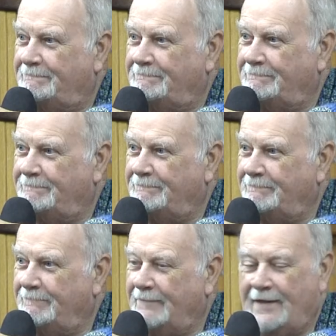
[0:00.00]

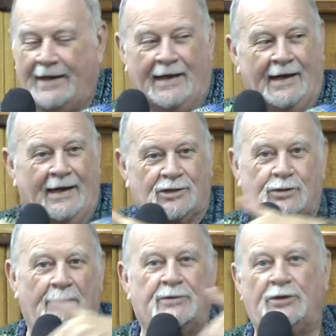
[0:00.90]
besides in heaven,
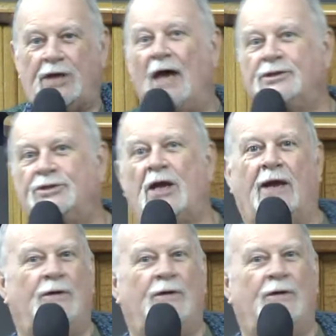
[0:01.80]
dwells in your spirit.